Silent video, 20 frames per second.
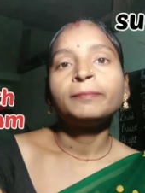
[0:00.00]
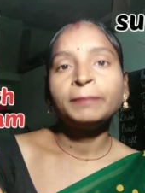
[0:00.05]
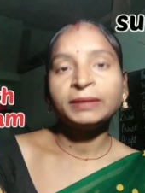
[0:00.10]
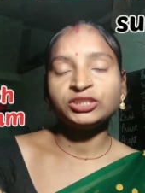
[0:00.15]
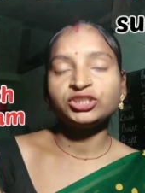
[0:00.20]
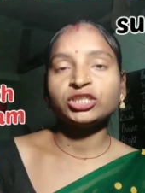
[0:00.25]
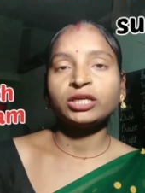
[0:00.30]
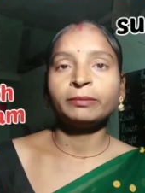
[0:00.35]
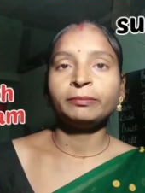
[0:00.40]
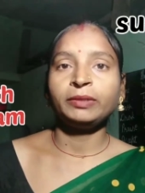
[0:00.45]

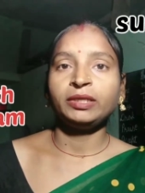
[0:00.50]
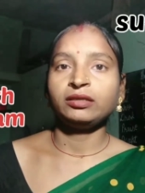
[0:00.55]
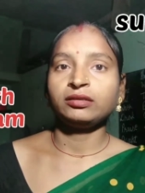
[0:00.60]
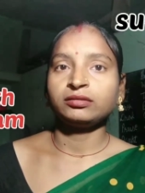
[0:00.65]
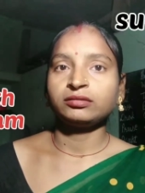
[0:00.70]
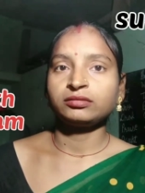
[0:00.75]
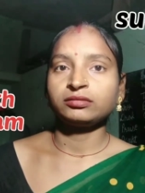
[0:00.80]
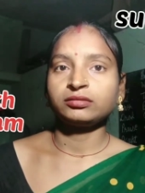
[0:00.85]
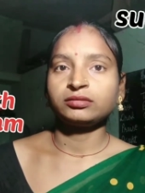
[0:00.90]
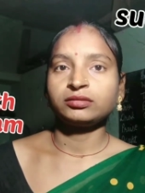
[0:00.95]
Punjabi.
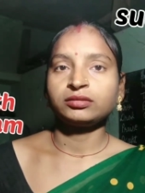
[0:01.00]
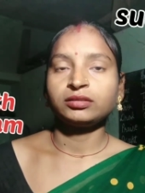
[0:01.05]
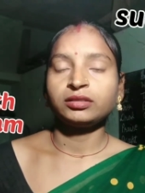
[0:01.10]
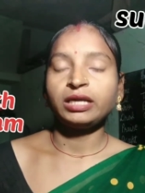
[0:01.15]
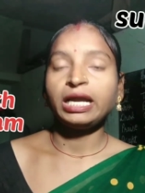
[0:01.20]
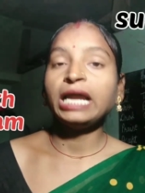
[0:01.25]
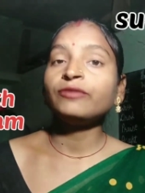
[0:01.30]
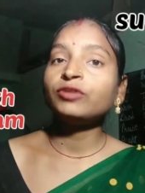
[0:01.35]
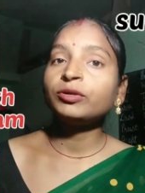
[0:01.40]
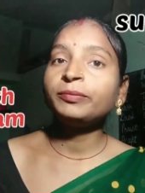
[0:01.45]

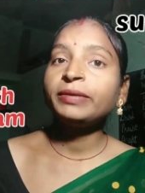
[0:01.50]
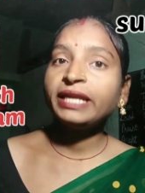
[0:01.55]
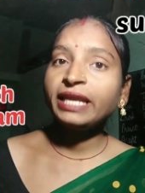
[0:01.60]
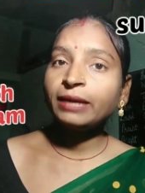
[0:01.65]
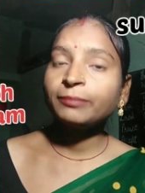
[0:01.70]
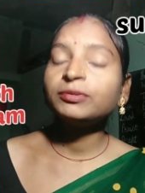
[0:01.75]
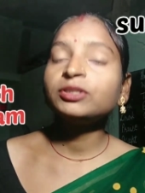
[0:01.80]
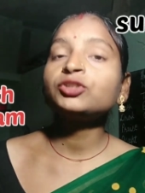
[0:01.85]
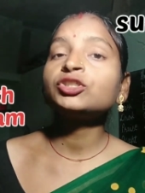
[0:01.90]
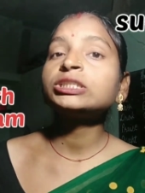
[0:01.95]
I would be
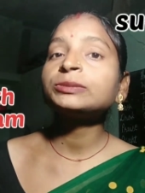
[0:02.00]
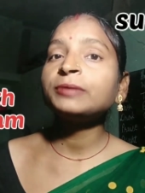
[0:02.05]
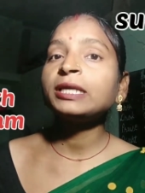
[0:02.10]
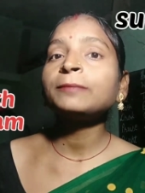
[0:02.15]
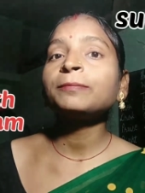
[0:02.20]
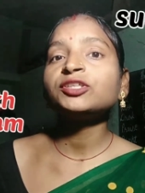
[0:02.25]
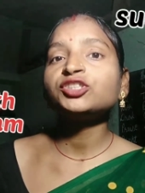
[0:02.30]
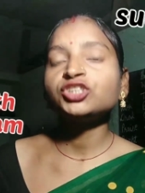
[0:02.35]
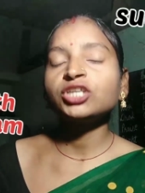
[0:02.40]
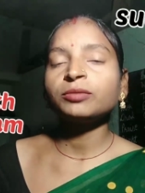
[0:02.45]
able to
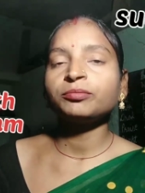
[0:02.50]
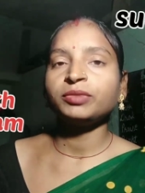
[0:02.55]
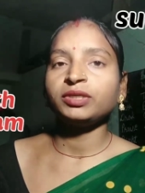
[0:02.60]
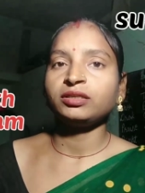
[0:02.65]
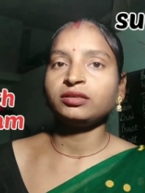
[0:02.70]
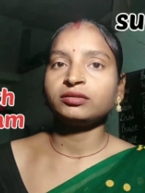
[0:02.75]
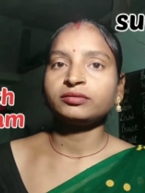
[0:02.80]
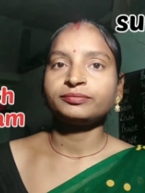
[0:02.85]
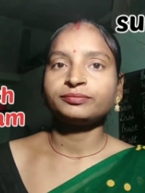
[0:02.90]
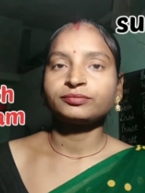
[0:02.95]
speak Punjabi
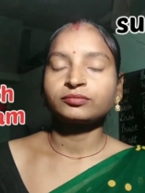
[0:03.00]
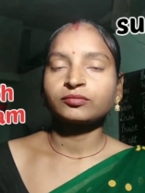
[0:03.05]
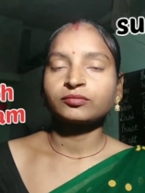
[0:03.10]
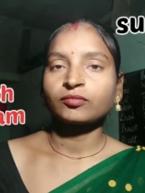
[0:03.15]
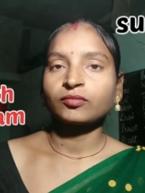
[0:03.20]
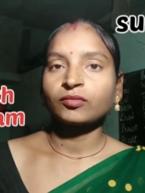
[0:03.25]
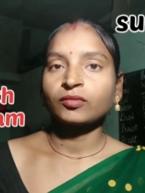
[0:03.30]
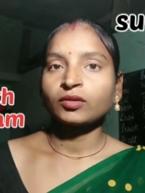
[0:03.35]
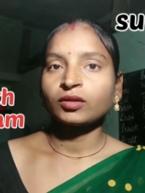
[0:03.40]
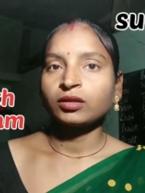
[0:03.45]

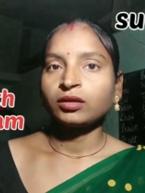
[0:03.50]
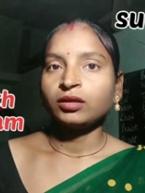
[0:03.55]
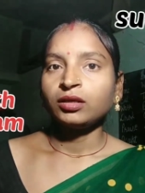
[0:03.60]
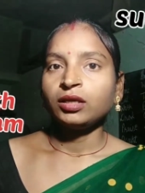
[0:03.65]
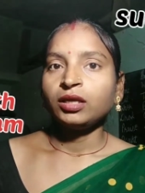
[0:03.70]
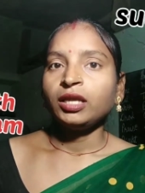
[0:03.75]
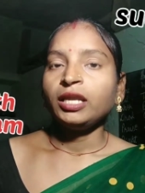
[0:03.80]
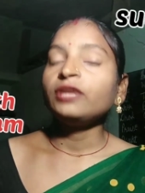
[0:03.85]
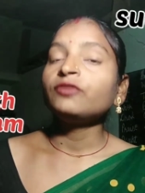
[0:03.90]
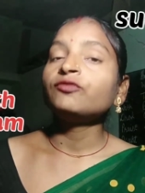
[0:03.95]

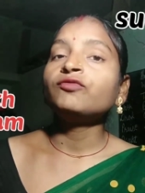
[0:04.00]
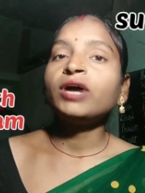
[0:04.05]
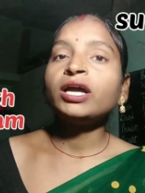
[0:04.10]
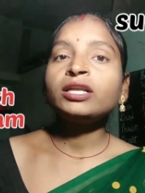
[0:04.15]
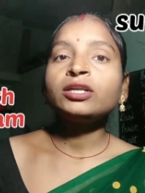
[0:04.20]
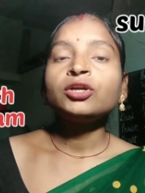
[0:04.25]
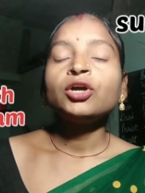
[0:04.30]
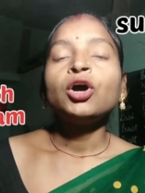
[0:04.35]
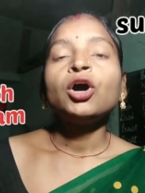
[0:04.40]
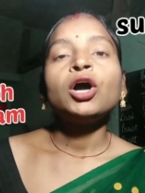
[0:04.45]
in
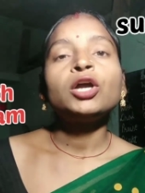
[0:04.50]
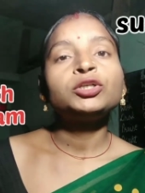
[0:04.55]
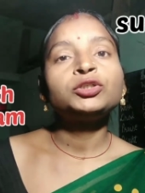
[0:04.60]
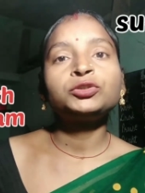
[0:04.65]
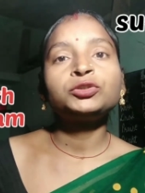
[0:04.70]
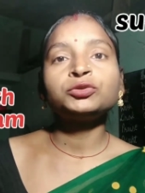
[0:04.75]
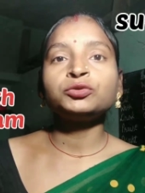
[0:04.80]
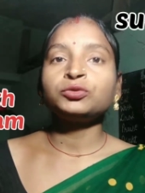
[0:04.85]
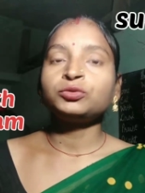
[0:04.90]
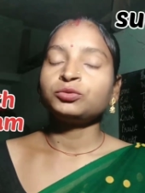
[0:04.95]
1 or
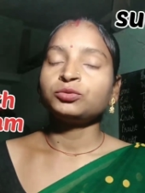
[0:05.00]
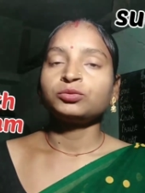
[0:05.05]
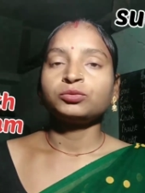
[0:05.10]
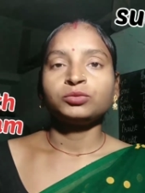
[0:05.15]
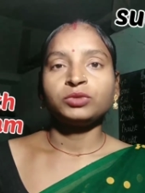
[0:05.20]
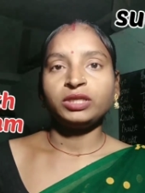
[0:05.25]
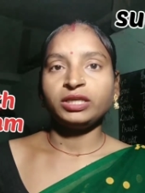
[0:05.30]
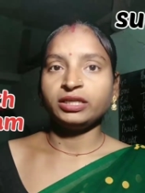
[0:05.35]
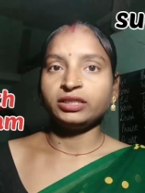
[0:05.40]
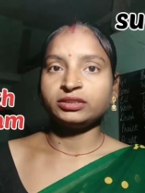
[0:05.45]
2
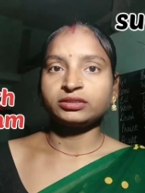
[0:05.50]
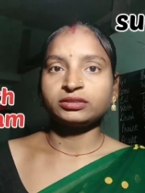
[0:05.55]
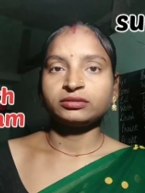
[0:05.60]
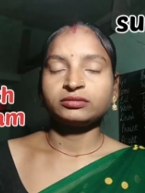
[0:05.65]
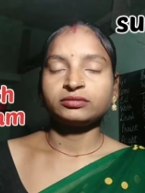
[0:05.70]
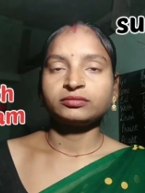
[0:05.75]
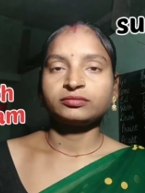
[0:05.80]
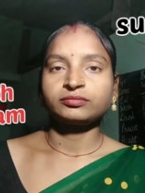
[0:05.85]
years.